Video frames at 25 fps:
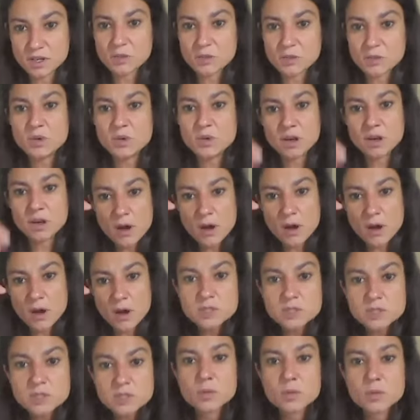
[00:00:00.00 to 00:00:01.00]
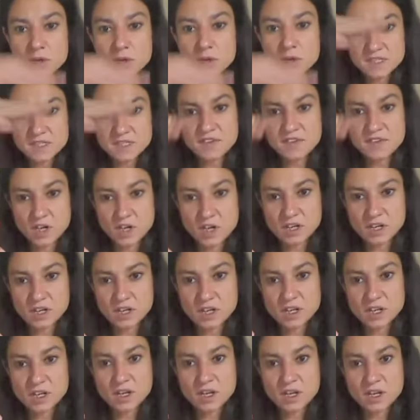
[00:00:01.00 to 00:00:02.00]
We are also
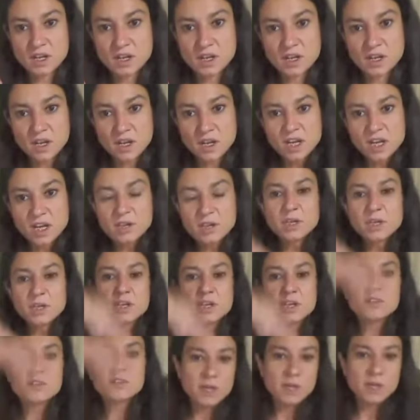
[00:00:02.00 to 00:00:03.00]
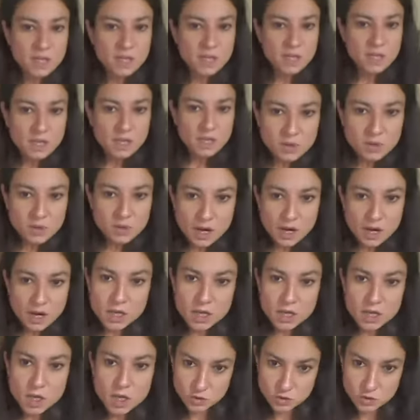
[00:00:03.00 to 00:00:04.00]
world-centric. Even if we think we are
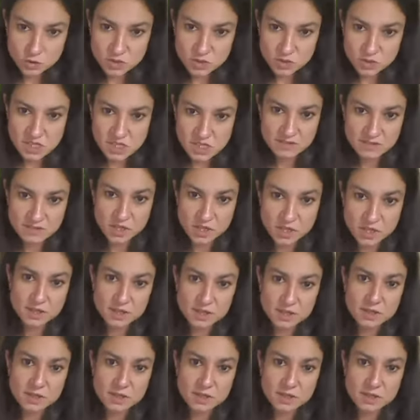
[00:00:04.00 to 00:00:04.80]
in cosmocentric.